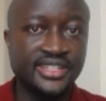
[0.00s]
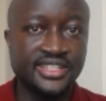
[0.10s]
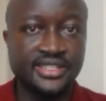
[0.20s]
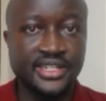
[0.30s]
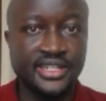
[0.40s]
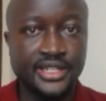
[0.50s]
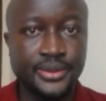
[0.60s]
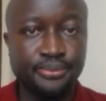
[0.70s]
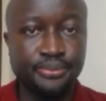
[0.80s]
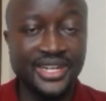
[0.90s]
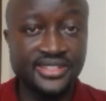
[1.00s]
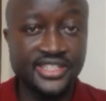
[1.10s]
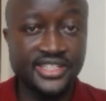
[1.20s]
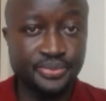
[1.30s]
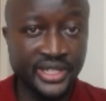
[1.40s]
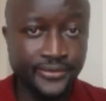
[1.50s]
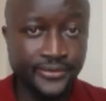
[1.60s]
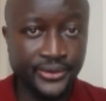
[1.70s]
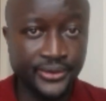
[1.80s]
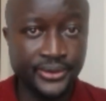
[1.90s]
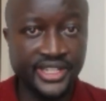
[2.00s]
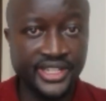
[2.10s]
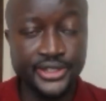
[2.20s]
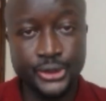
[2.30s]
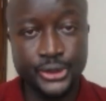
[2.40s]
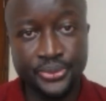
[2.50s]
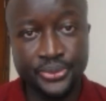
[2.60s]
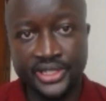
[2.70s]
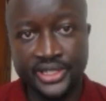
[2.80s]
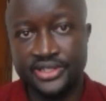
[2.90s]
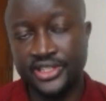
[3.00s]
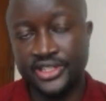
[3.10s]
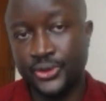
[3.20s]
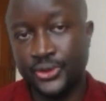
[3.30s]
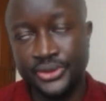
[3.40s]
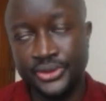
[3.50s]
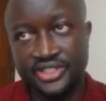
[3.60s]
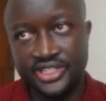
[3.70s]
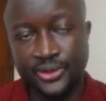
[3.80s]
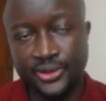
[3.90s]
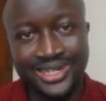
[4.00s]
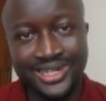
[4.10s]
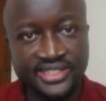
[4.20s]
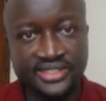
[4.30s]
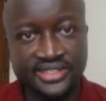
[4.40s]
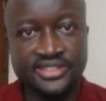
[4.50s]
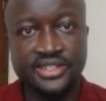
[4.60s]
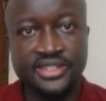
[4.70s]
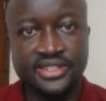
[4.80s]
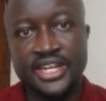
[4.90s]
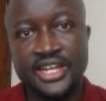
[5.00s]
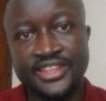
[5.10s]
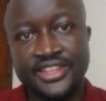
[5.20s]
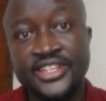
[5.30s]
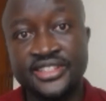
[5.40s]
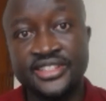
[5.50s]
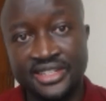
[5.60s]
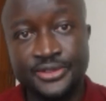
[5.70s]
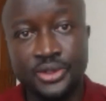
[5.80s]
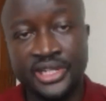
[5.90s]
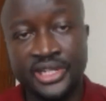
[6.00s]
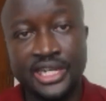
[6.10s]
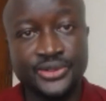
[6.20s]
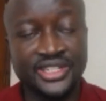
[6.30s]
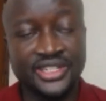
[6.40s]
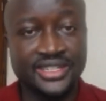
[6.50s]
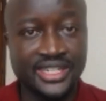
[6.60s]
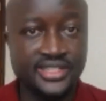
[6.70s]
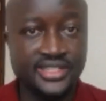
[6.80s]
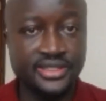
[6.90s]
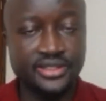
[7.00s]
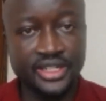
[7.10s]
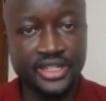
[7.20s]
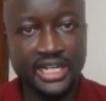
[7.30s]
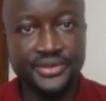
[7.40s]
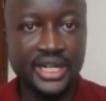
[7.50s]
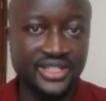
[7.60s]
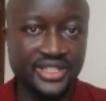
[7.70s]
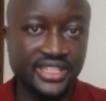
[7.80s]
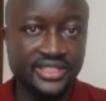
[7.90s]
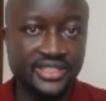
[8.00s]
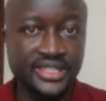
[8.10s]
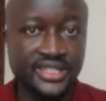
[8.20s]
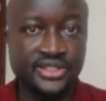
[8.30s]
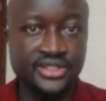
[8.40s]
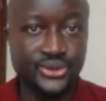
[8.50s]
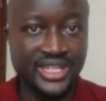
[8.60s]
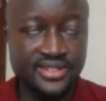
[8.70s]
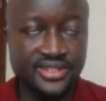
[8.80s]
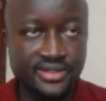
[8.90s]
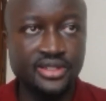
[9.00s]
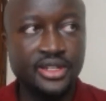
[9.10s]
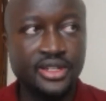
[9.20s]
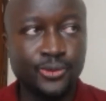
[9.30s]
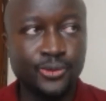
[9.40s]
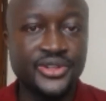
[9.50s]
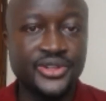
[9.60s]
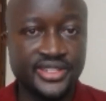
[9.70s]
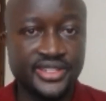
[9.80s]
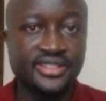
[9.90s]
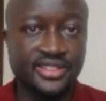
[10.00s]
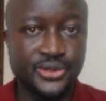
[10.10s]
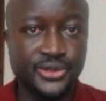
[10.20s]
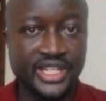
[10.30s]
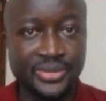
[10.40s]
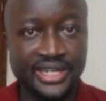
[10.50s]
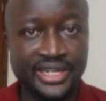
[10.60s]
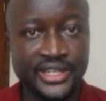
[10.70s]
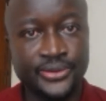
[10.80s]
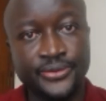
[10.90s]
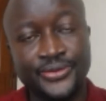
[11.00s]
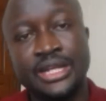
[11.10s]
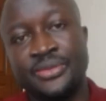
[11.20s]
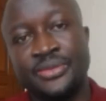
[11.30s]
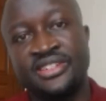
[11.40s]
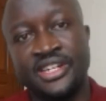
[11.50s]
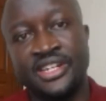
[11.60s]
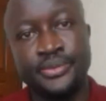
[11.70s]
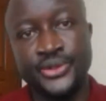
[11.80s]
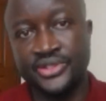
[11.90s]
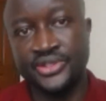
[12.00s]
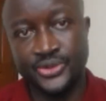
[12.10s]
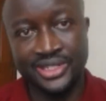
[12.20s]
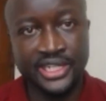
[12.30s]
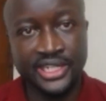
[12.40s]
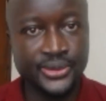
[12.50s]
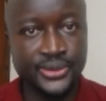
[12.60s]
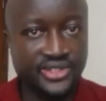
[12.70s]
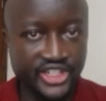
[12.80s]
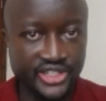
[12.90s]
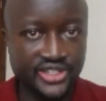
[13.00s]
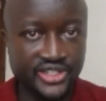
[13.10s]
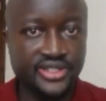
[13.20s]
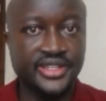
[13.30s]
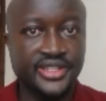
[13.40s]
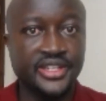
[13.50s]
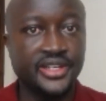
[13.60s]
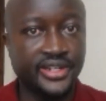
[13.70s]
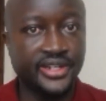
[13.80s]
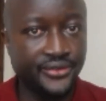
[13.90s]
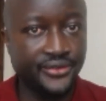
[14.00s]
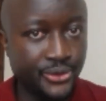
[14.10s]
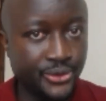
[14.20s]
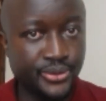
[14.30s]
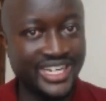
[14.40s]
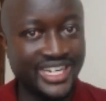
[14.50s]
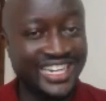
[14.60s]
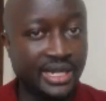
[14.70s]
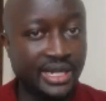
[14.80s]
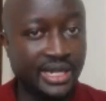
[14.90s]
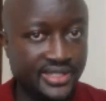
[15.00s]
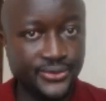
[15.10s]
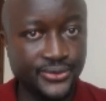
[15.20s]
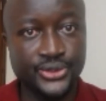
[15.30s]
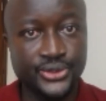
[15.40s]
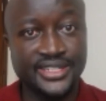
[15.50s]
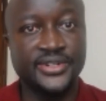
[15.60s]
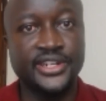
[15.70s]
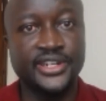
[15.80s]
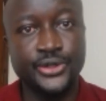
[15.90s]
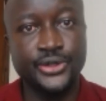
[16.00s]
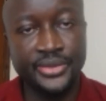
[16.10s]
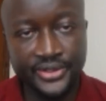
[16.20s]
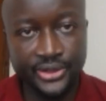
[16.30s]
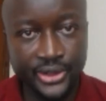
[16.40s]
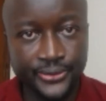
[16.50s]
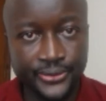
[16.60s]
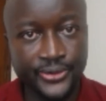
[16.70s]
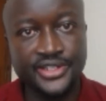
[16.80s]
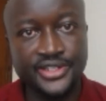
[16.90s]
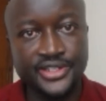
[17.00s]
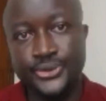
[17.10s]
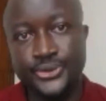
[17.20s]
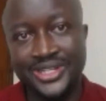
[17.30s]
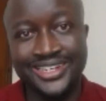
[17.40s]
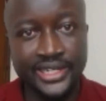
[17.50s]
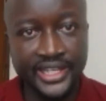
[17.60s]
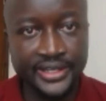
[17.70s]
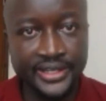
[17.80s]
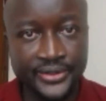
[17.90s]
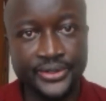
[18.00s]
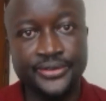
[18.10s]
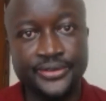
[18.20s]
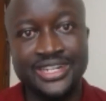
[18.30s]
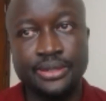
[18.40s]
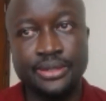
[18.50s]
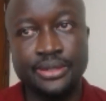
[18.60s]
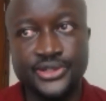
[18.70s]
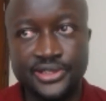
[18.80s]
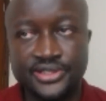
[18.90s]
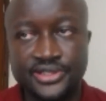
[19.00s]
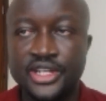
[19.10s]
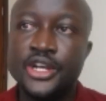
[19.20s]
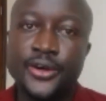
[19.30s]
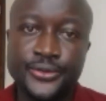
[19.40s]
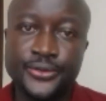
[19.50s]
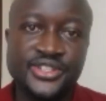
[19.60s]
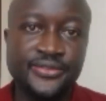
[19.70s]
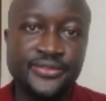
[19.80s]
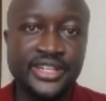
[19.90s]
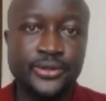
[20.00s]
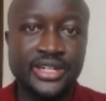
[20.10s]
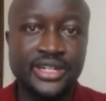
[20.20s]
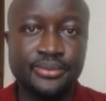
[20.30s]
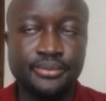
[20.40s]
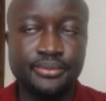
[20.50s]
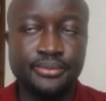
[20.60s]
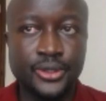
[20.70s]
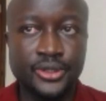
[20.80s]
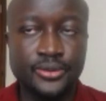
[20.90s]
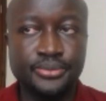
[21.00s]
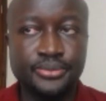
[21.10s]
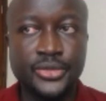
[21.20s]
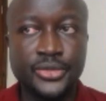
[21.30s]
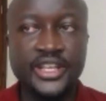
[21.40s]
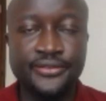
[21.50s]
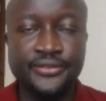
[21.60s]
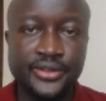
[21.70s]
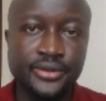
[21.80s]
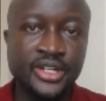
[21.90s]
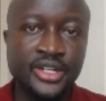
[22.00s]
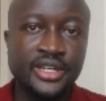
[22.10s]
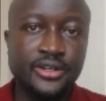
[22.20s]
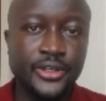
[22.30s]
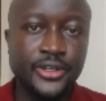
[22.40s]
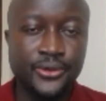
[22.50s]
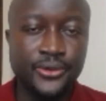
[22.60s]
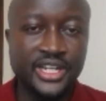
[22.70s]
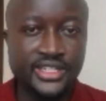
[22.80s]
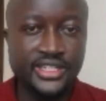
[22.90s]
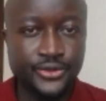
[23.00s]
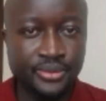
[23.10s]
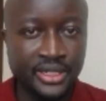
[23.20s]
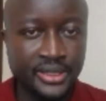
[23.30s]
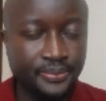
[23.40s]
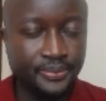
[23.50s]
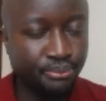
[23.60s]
has uh, placed its bid for the Ethiopia telco telco license, and then the results will be out in a 30 uh, after 30 days. So that's one of the things that we keep an eye on fundamentally because it will now change the revenue dynamics for Safaricom even going forward. So we are really heavy on the fundamentals. Of course, even the on, um, on even if you look at it from a